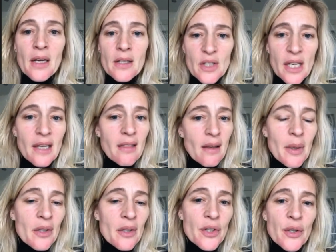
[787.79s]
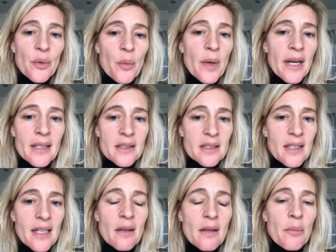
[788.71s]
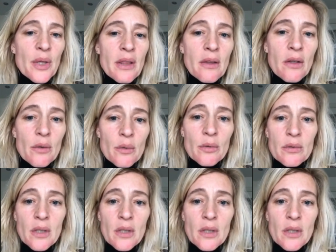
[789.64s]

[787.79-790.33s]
Take them under your wings, take them with you.